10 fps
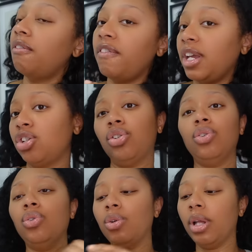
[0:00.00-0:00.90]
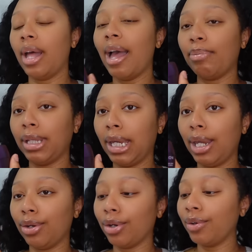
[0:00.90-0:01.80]
facial
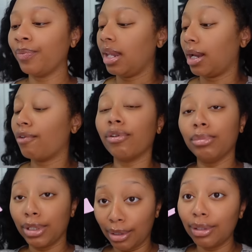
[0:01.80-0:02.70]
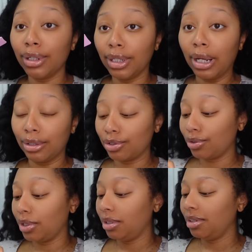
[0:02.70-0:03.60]
applicator that I got from the Dollar Tree